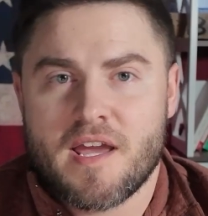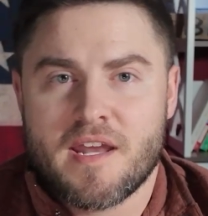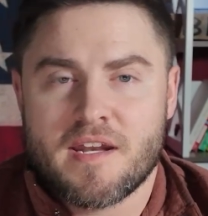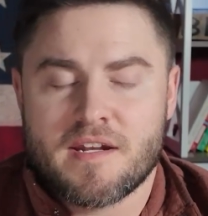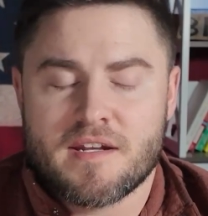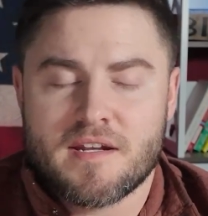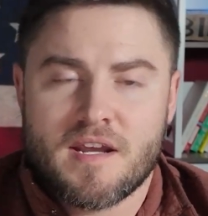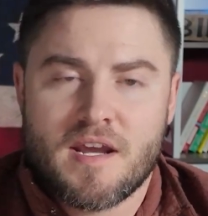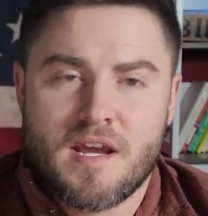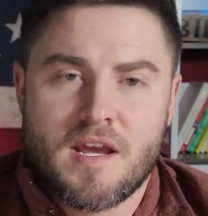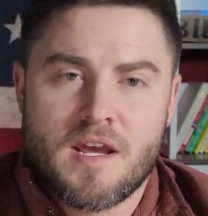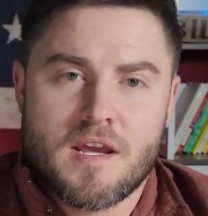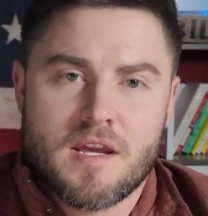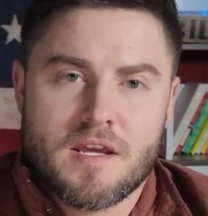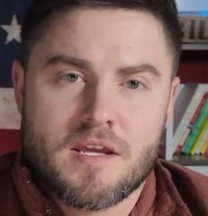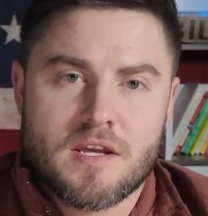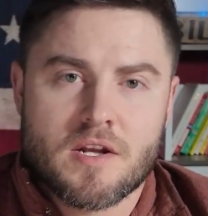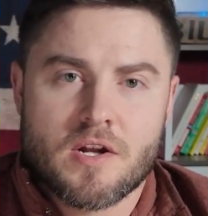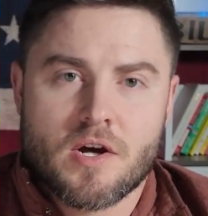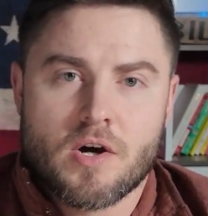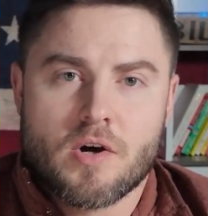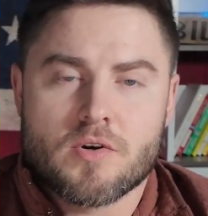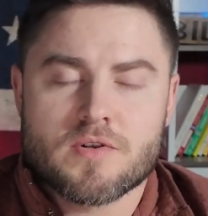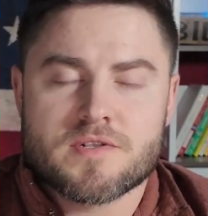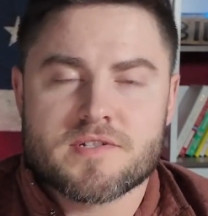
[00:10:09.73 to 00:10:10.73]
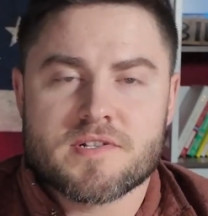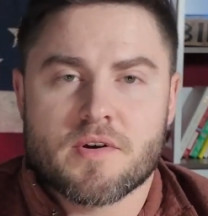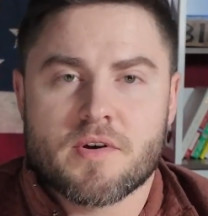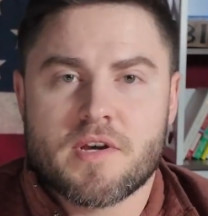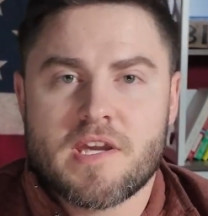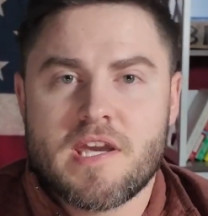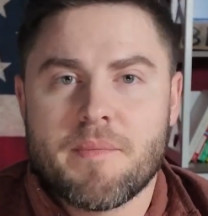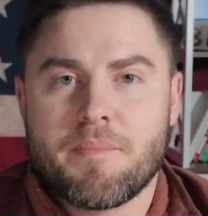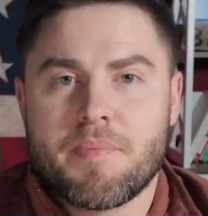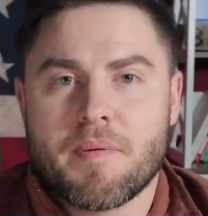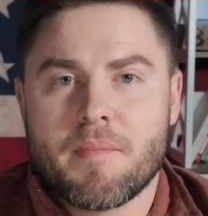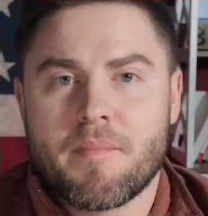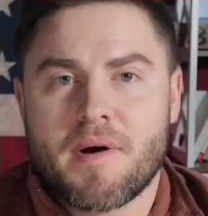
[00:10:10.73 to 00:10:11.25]
and you know, so
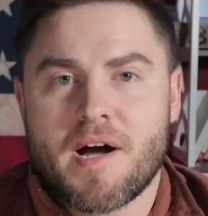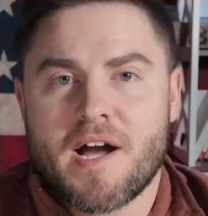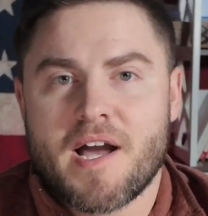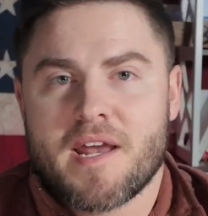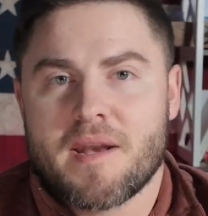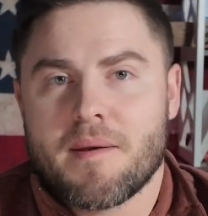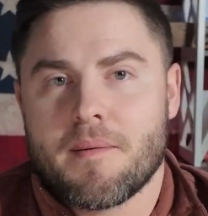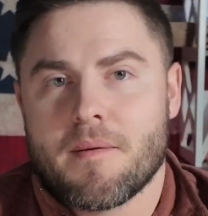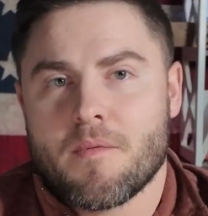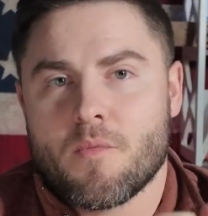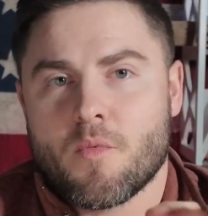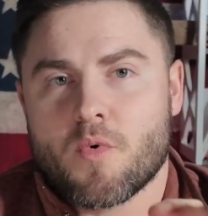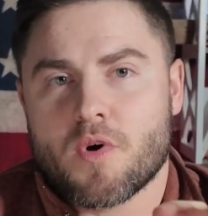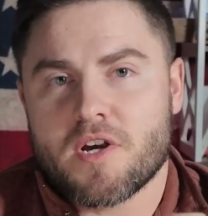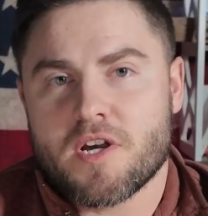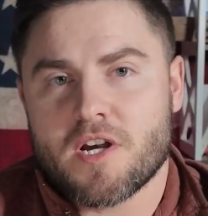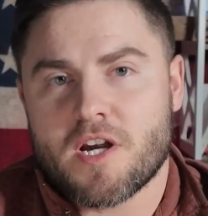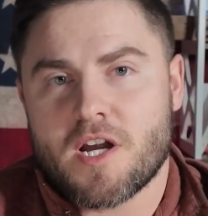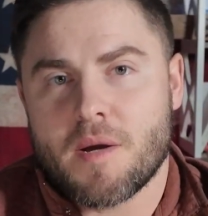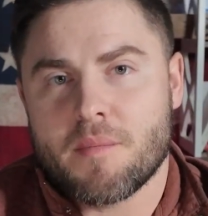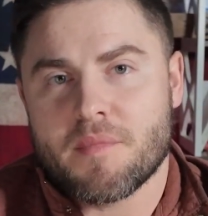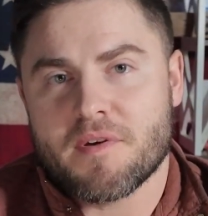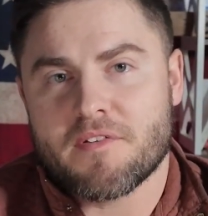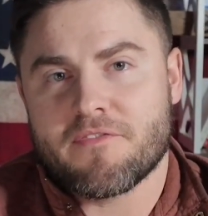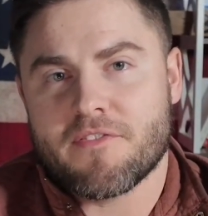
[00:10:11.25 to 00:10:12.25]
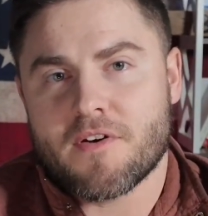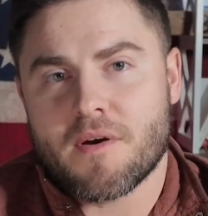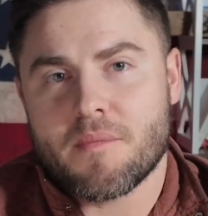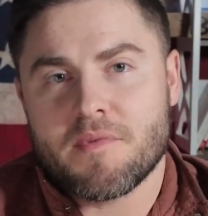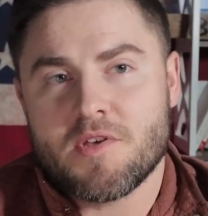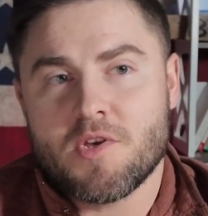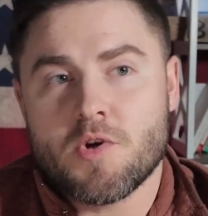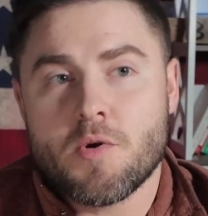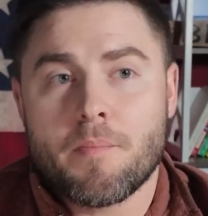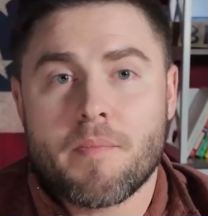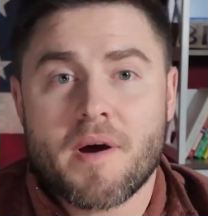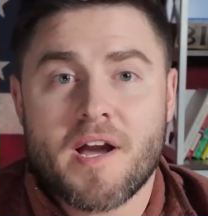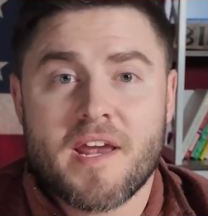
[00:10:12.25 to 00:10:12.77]
keep in mind where you're coming from,
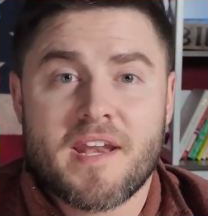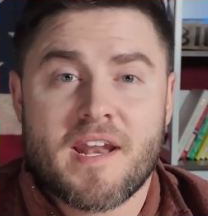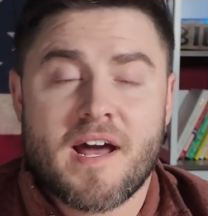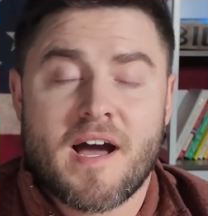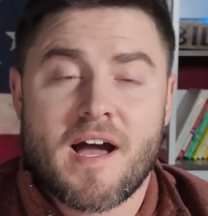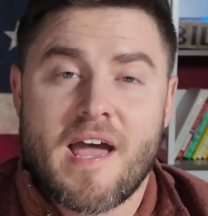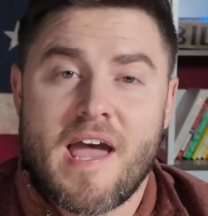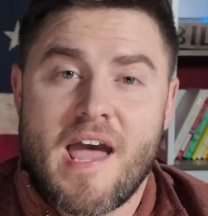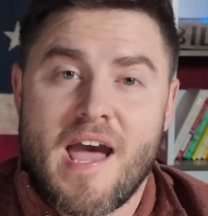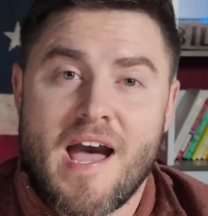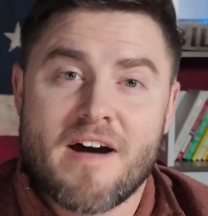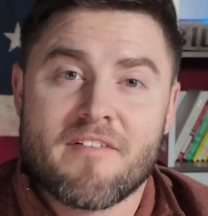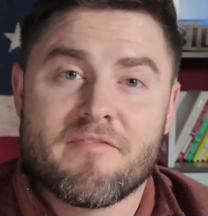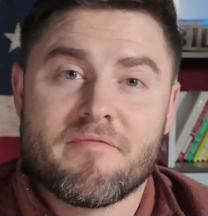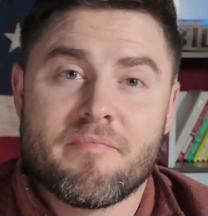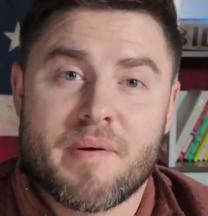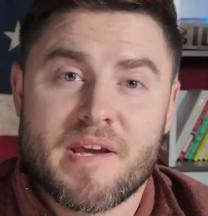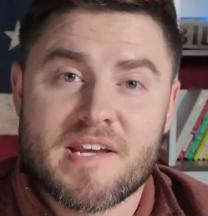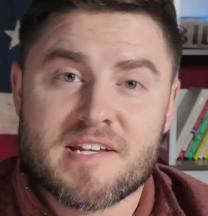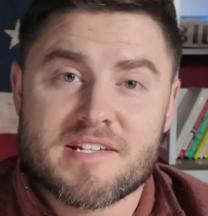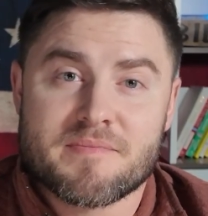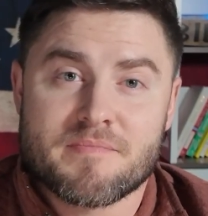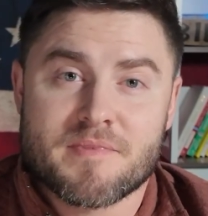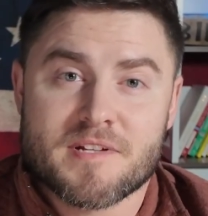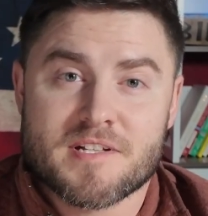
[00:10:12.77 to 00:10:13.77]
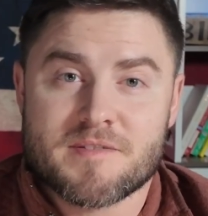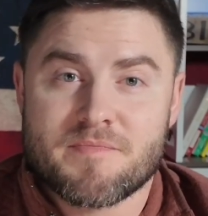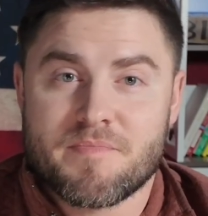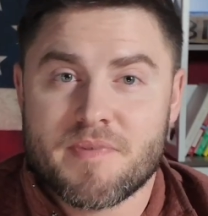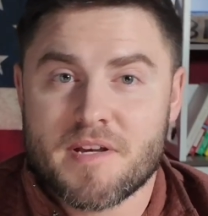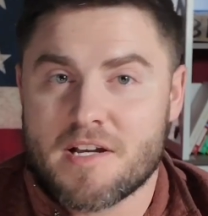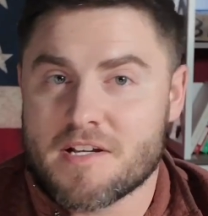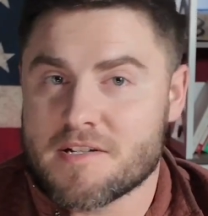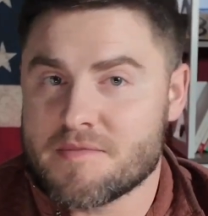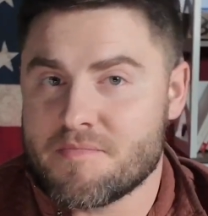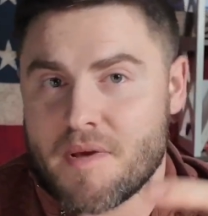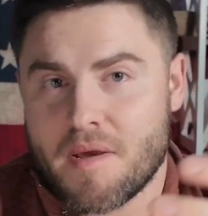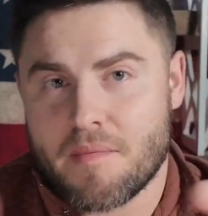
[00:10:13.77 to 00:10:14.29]
you might not have basements
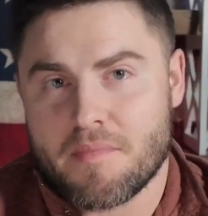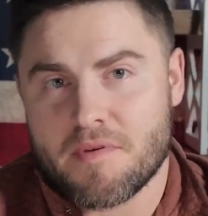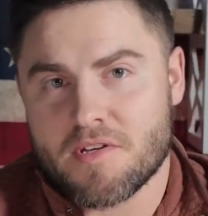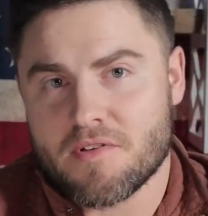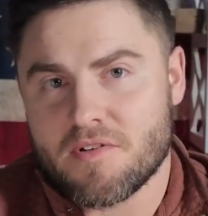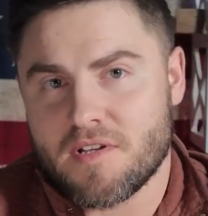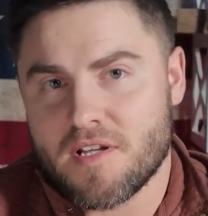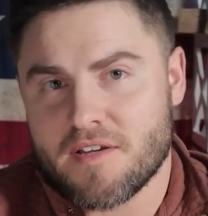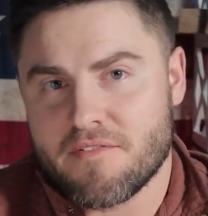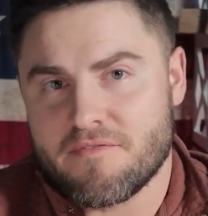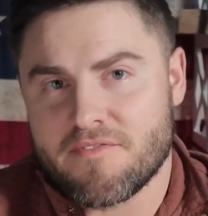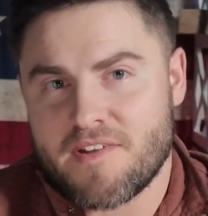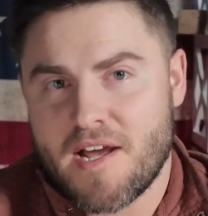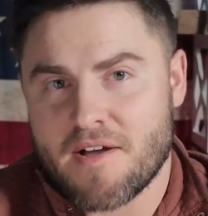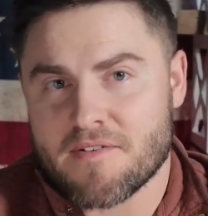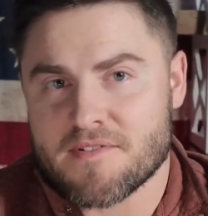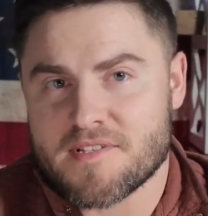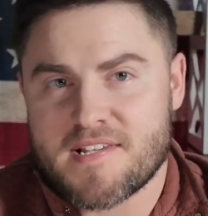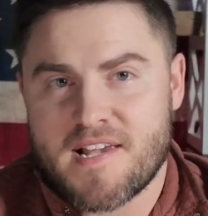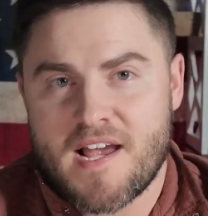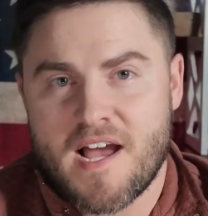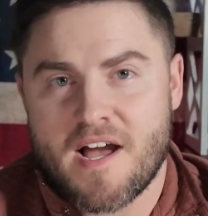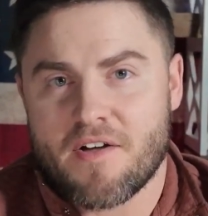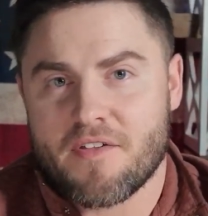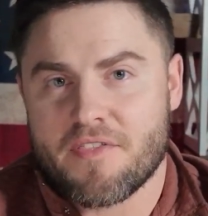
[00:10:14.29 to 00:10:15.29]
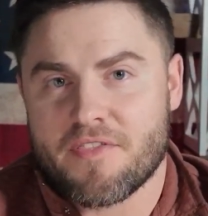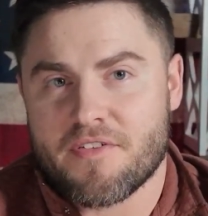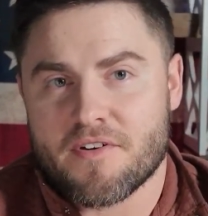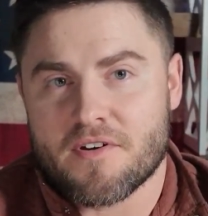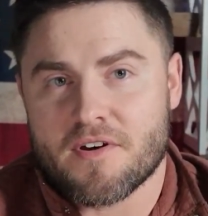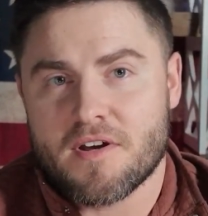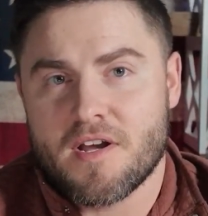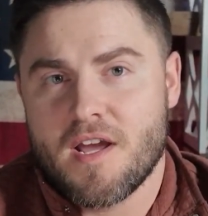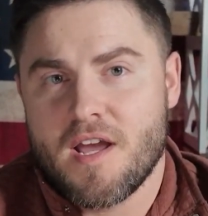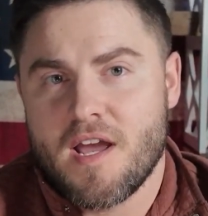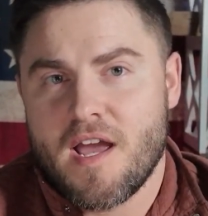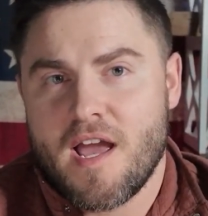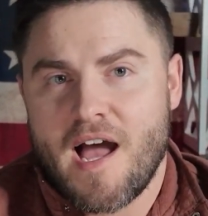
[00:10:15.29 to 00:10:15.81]
because maybe you live down south
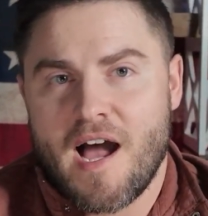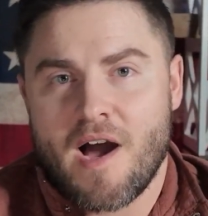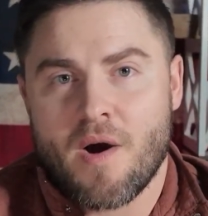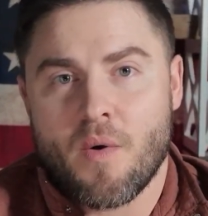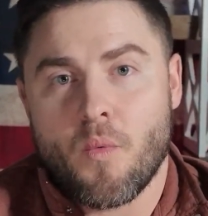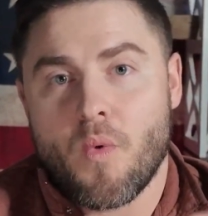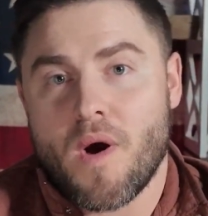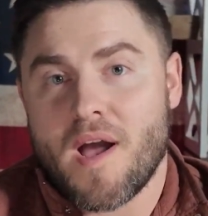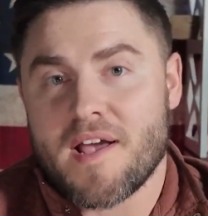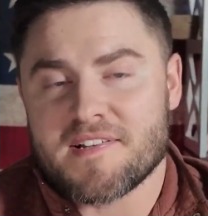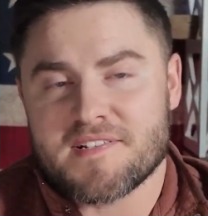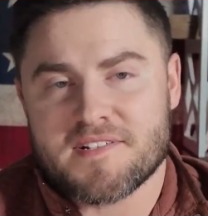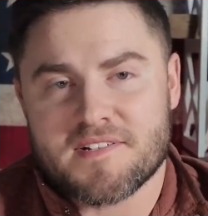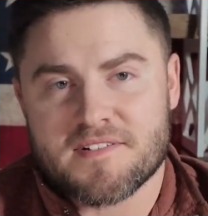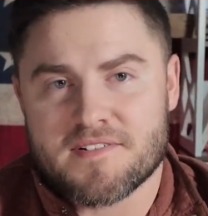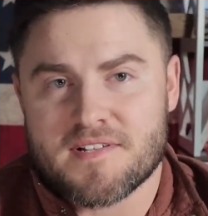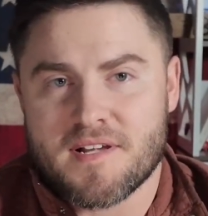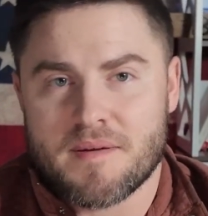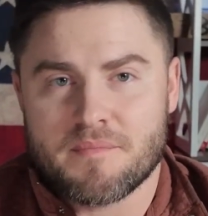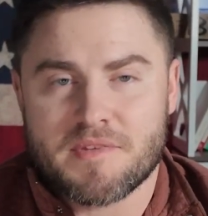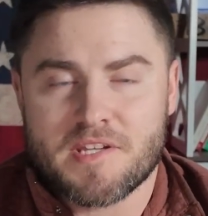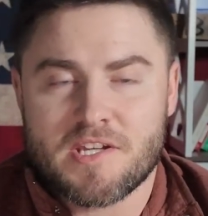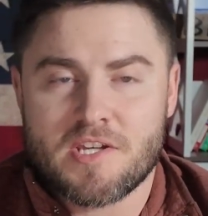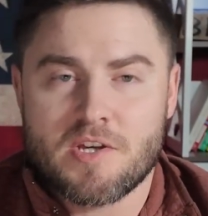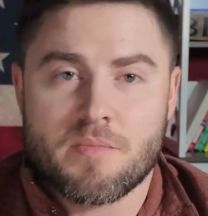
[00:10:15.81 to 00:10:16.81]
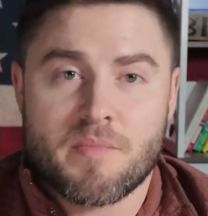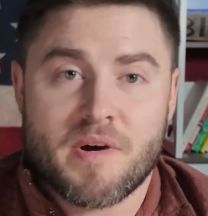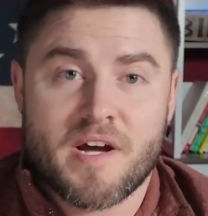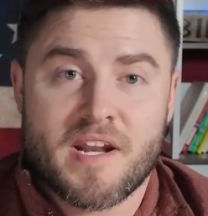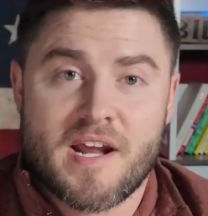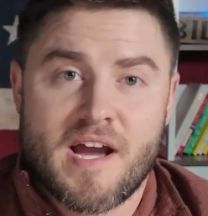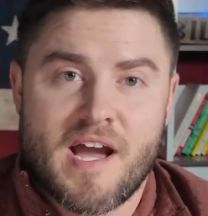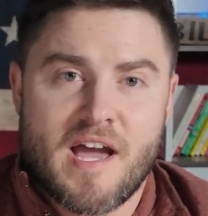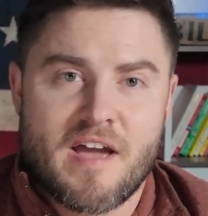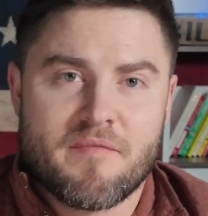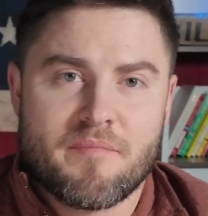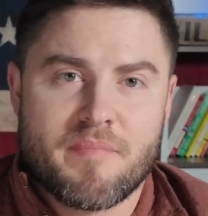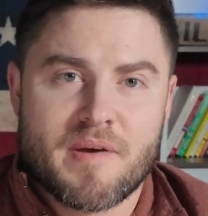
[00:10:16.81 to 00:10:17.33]
or out west or something, you might
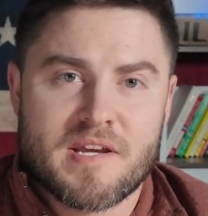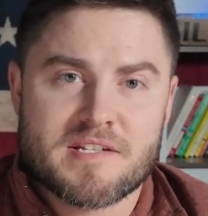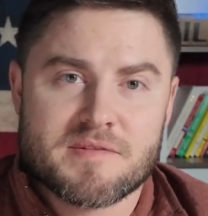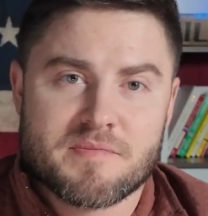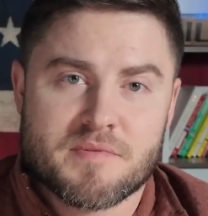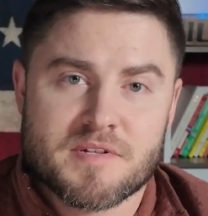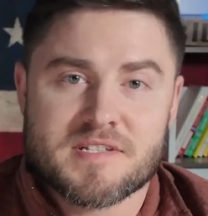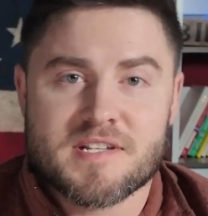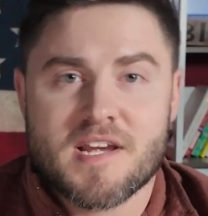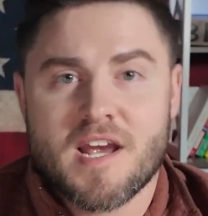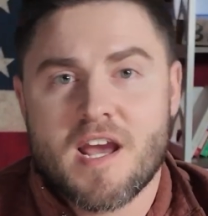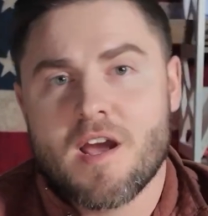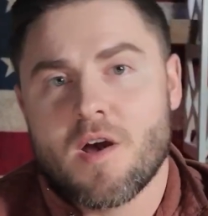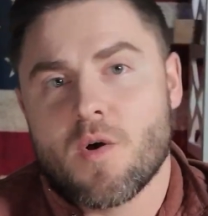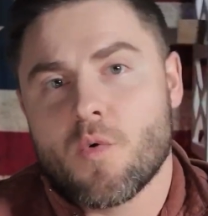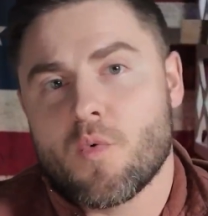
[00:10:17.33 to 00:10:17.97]
not have basements.